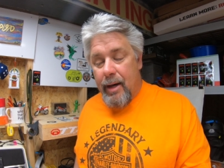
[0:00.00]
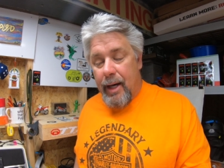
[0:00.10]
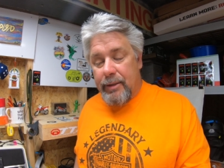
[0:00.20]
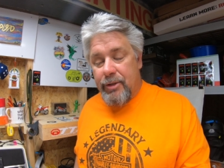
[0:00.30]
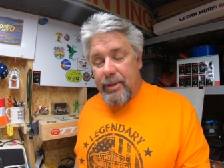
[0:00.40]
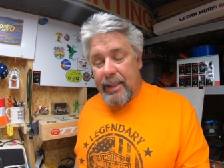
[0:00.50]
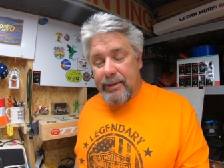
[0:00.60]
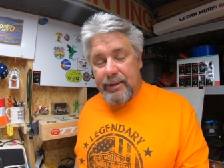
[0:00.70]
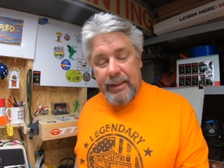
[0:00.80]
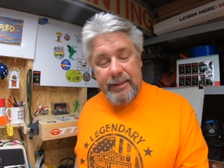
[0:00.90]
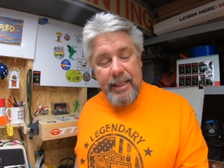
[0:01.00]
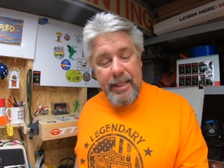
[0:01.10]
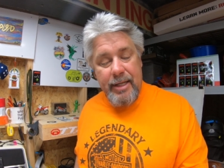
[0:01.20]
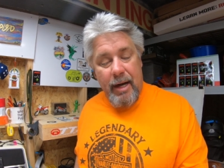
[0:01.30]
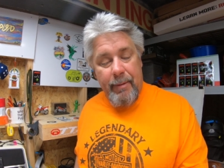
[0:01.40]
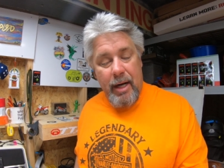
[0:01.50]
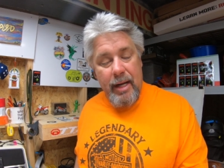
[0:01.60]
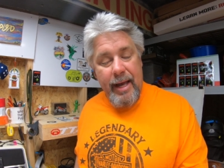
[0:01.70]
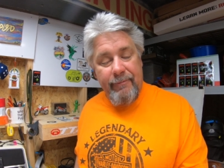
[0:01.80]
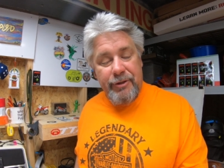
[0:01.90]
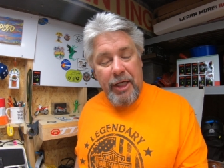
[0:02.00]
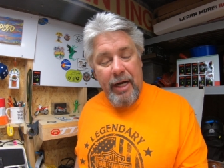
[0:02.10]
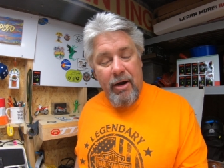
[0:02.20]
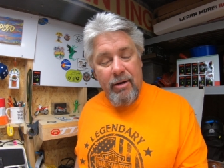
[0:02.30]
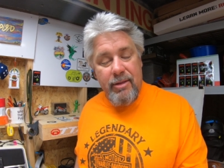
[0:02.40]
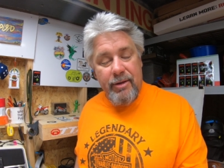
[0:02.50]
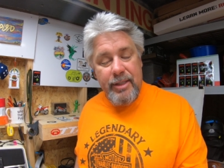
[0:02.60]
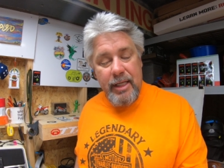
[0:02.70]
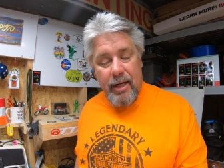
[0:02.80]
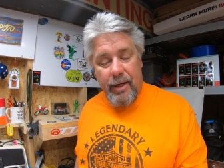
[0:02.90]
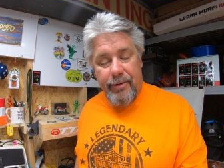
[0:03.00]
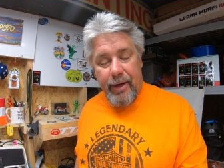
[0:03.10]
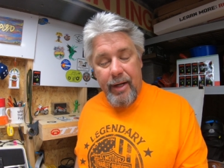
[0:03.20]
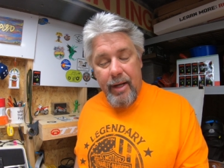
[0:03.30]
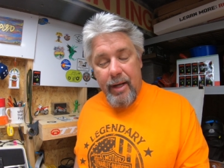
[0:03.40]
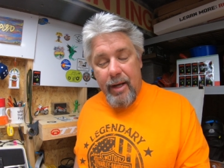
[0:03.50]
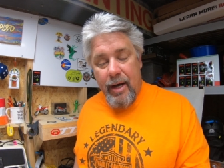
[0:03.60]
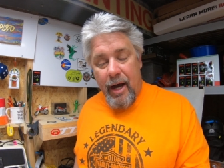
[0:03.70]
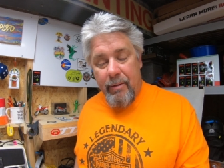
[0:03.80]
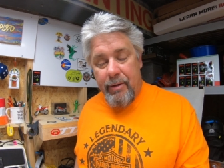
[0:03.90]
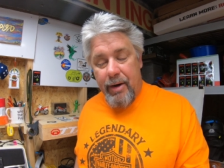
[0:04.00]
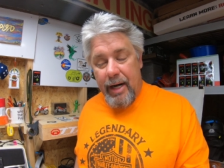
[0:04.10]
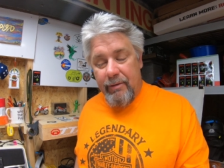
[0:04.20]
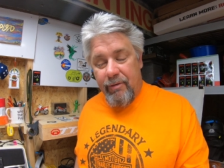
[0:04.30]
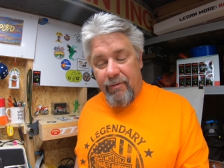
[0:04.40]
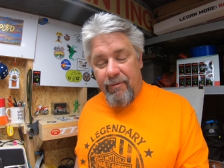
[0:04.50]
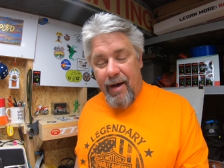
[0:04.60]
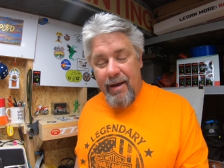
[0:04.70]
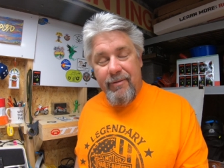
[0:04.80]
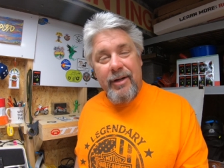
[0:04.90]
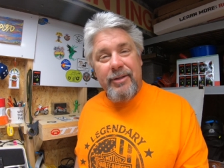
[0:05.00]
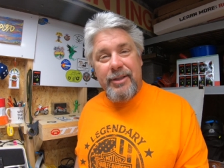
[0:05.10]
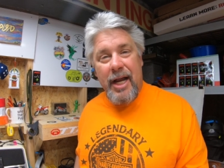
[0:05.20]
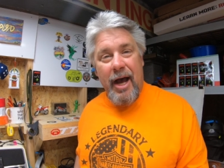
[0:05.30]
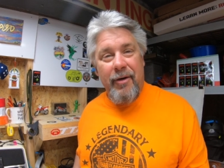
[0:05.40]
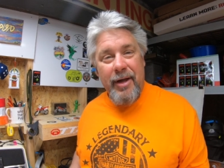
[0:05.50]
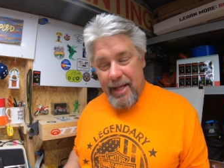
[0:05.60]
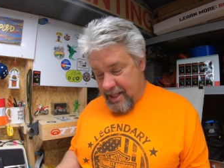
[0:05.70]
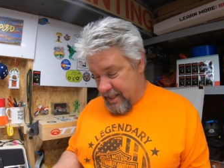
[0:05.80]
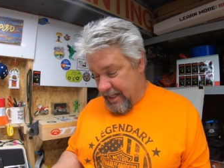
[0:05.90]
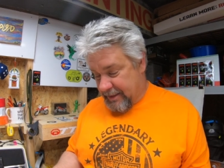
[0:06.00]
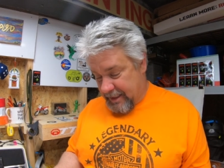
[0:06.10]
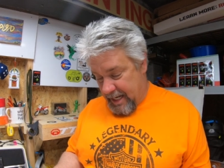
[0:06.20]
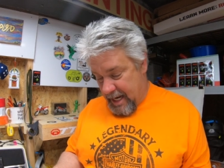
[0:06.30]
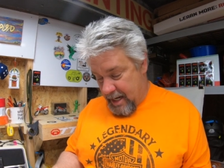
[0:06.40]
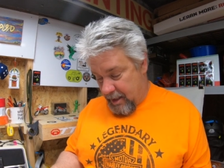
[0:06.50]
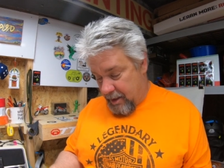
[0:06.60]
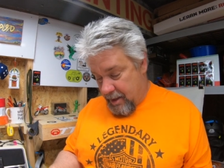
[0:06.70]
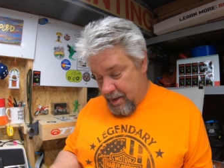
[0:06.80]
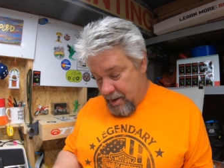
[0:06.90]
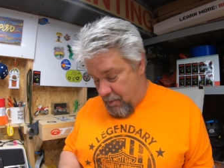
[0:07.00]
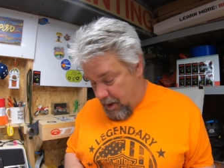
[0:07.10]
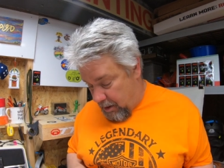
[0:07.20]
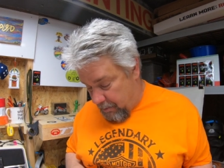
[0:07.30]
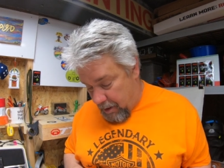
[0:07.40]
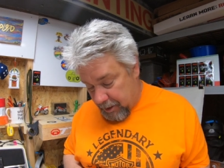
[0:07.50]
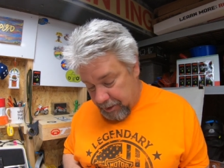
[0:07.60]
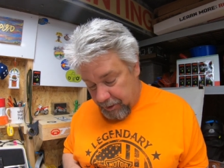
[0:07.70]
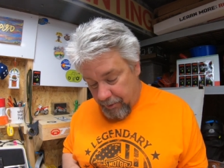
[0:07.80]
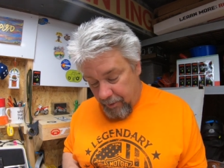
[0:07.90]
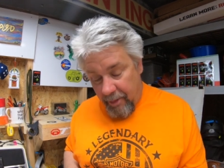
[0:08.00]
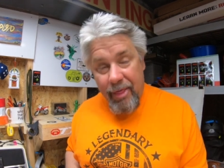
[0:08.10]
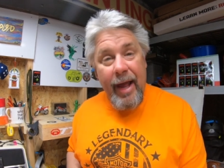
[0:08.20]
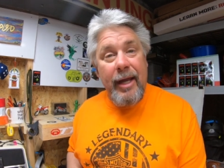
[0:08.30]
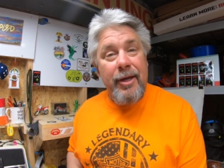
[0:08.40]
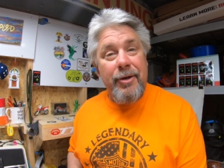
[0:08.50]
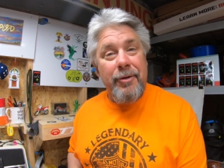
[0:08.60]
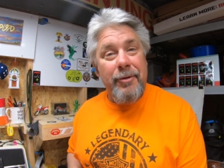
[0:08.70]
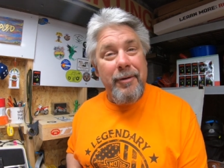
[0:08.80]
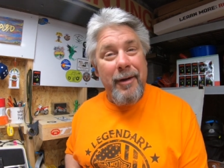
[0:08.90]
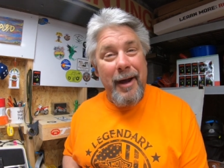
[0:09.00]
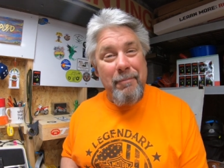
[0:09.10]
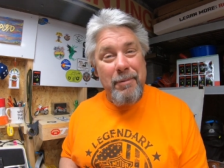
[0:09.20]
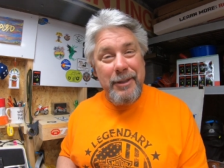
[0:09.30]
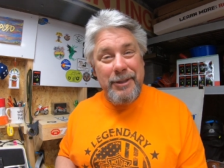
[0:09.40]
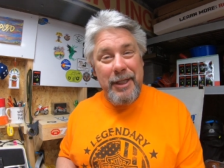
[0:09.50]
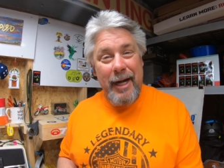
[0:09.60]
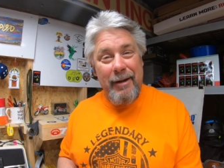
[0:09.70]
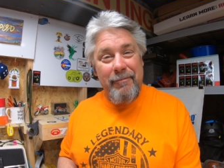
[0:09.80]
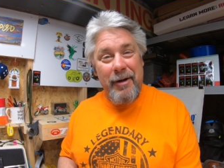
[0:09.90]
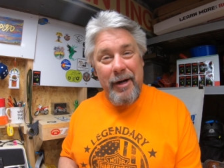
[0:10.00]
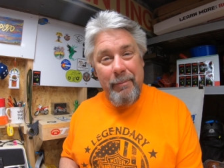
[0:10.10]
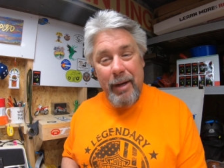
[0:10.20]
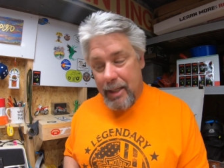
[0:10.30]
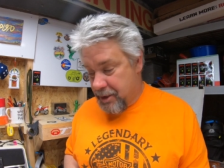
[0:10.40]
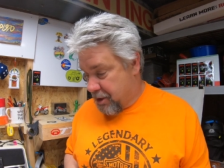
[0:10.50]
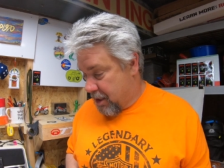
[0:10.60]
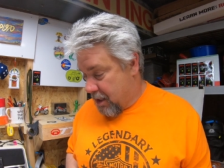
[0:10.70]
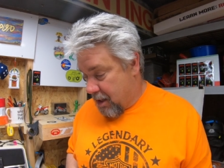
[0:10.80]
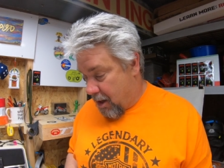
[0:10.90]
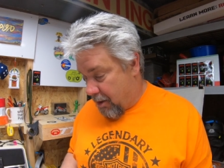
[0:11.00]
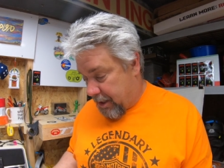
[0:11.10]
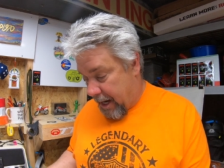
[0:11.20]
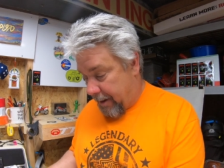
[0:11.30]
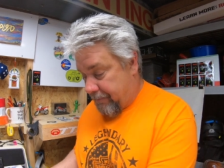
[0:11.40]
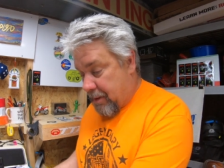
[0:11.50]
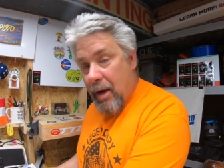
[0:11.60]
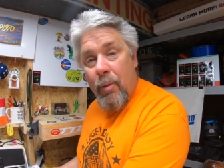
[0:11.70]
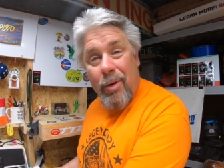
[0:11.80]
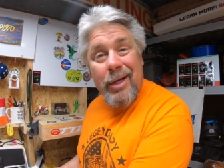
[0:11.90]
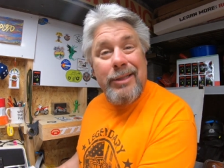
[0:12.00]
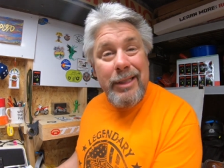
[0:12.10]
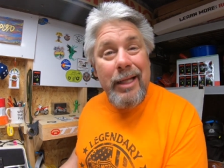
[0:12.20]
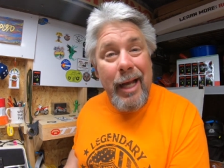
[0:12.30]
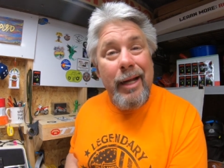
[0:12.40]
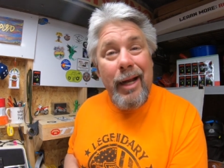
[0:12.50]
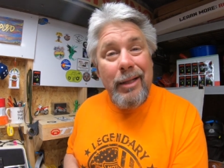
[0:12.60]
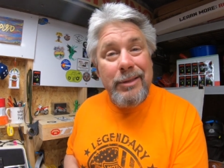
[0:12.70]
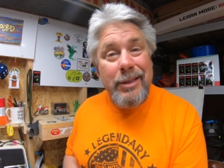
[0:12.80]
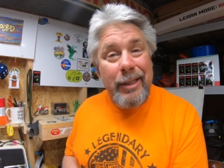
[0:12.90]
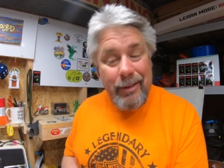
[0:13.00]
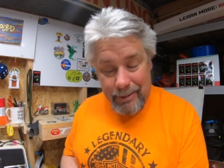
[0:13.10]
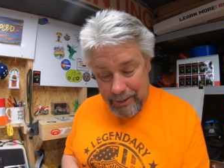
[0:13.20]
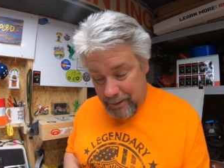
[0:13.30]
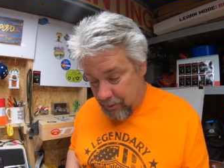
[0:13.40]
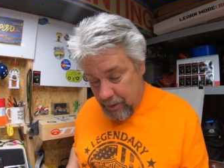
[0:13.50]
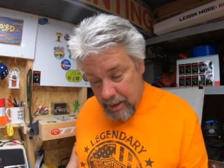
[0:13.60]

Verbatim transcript: a 2016 Yamaha FJR 1300. I've been riding for five years now. Thanks again. Well, Marshall, thank you. I appreciate it very much. Okay, we're going to send that guy a sticker too.